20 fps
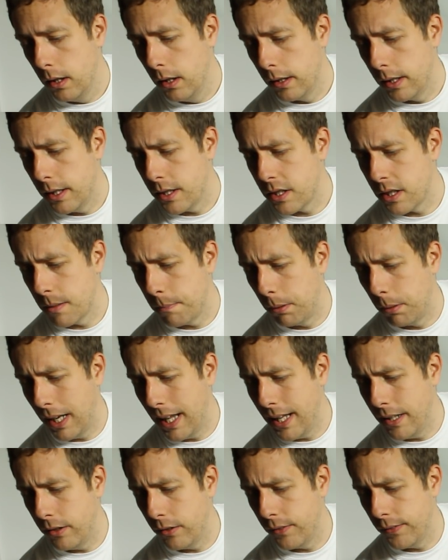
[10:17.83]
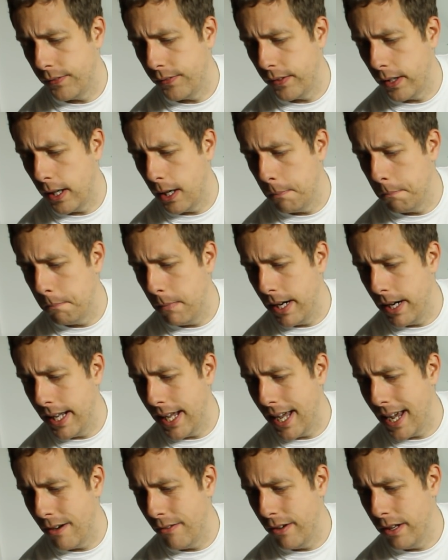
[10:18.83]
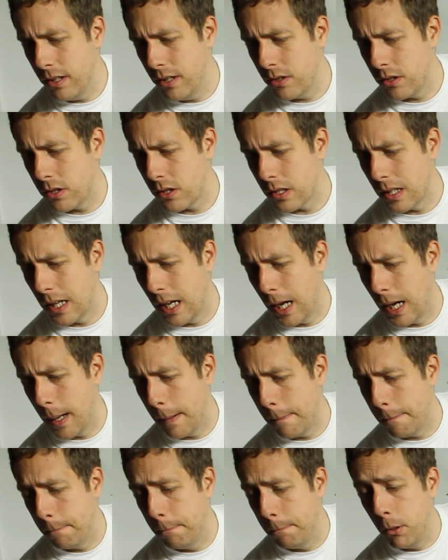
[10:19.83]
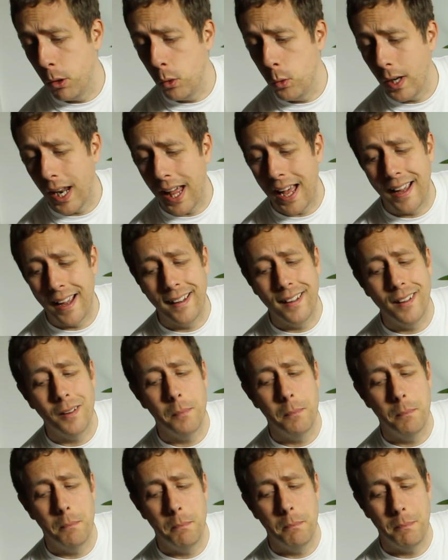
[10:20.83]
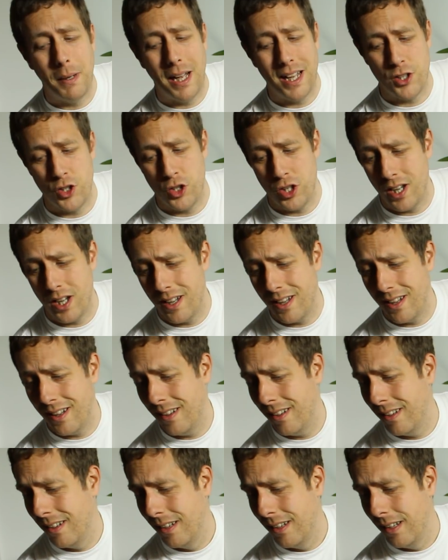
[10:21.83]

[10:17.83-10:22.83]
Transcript: This is a blend of many areas, Bulang, Pasha,